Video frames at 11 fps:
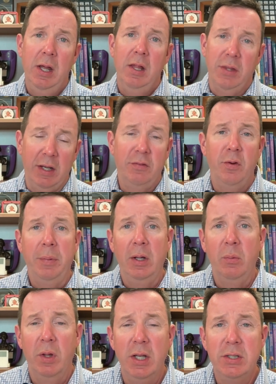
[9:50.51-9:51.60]
Thanks for being
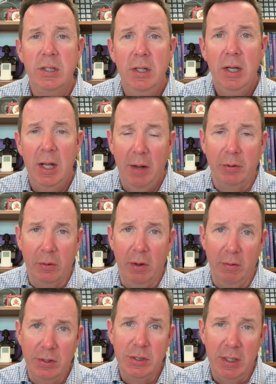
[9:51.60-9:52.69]
with us, and have a great
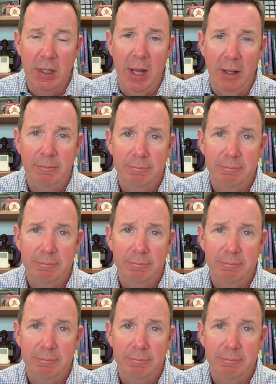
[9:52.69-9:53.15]
rest of the day.